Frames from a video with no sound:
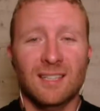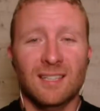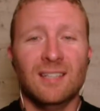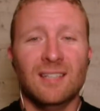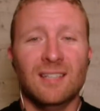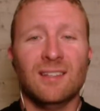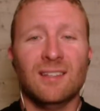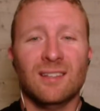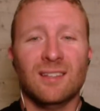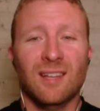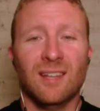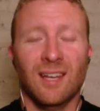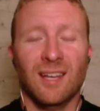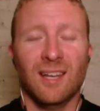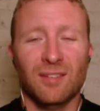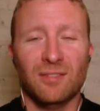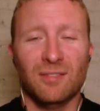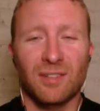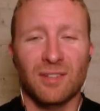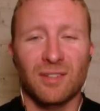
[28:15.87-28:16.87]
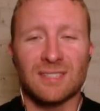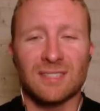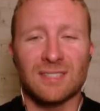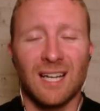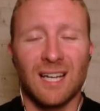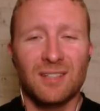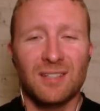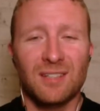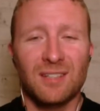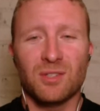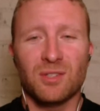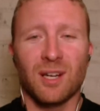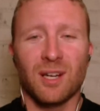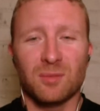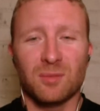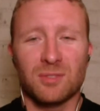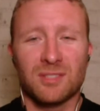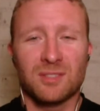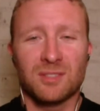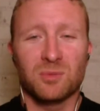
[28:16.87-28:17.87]
that in the NFL's
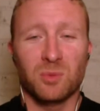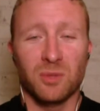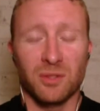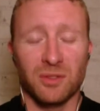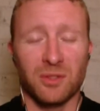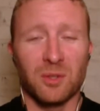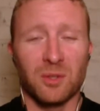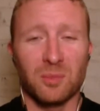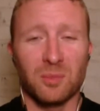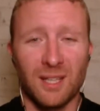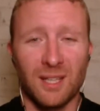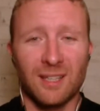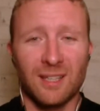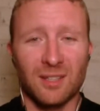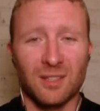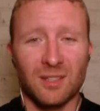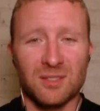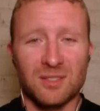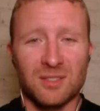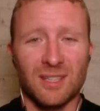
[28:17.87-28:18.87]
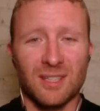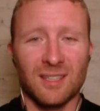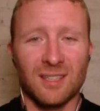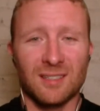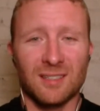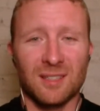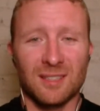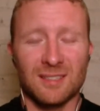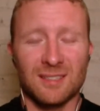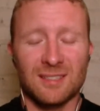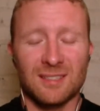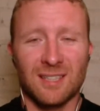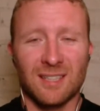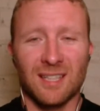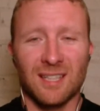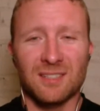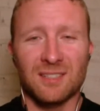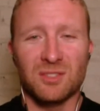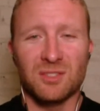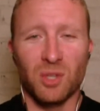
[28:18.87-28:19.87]
contracts with their players that it
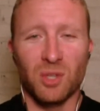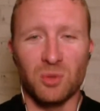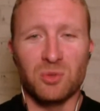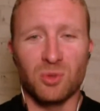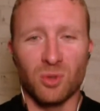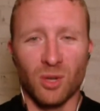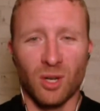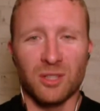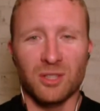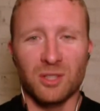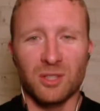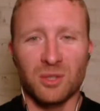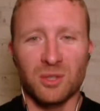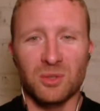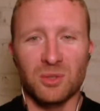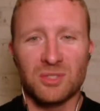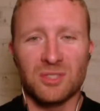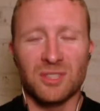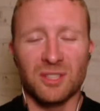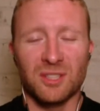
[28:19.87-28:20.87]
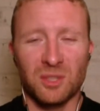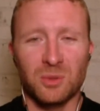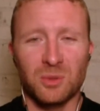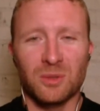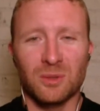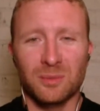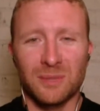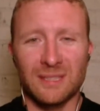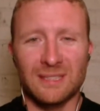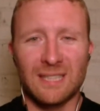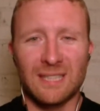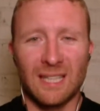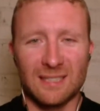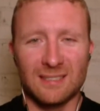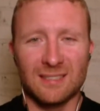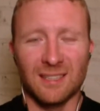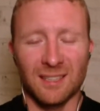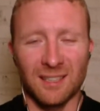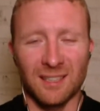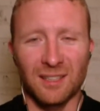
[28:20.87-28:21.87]
states no drug use and you will be
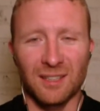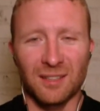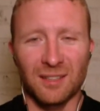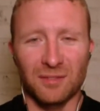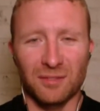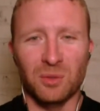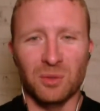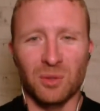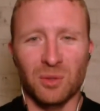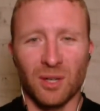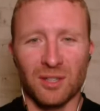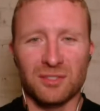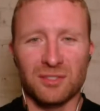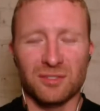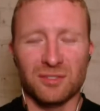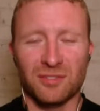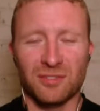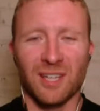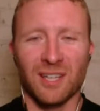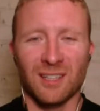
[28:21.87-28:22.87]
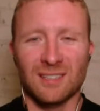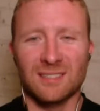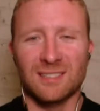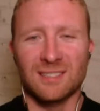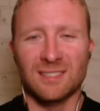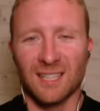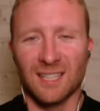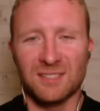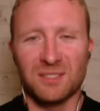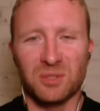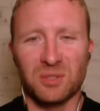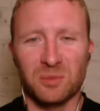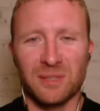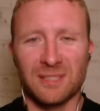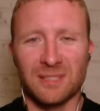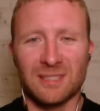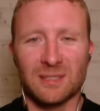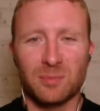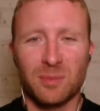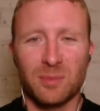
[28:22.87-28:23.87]
tested, and if you are to fail a test, you will
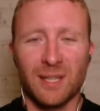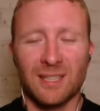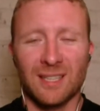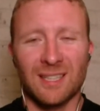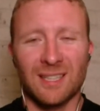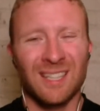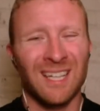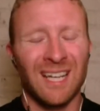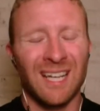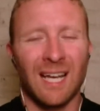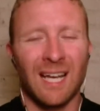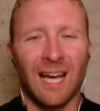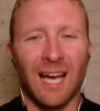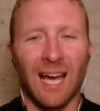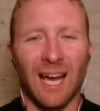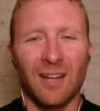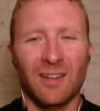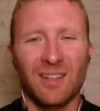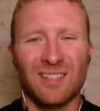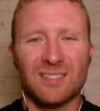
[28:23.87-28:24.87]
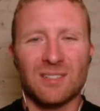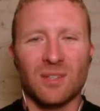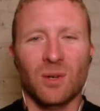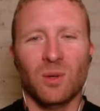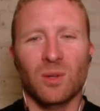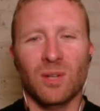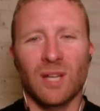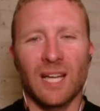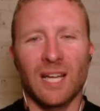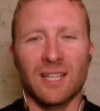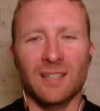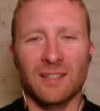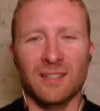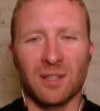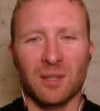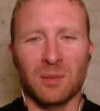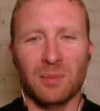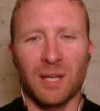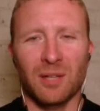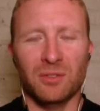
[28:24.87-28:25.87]
be suspended. I think there's a whole lot in
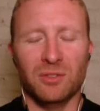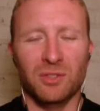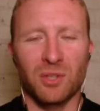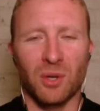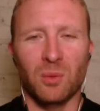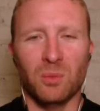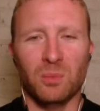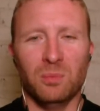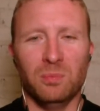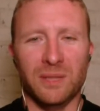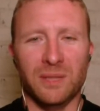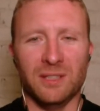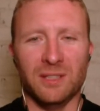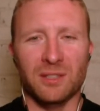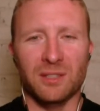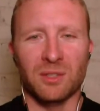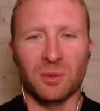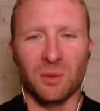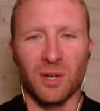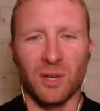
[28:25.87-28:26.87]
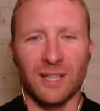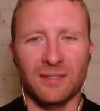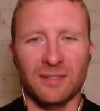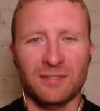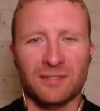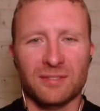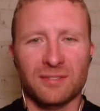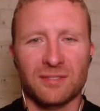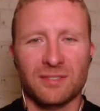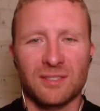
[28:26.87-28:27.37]
there about don't beat your wife.